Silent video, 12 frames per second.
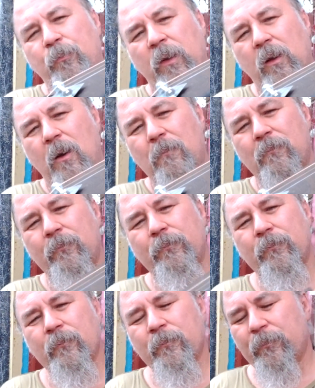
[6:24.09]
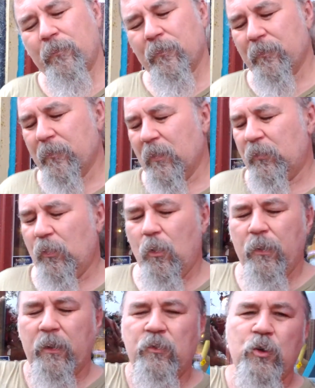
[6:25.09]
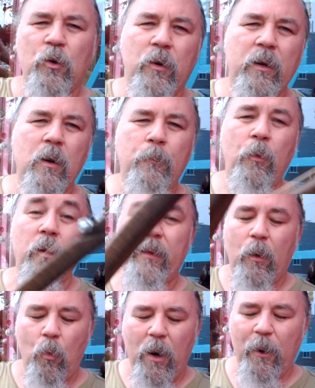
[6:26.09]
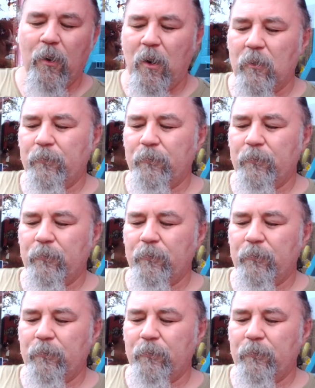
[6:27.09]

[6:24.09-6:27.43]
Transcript: pickup so that you don't end up pulling that wire out.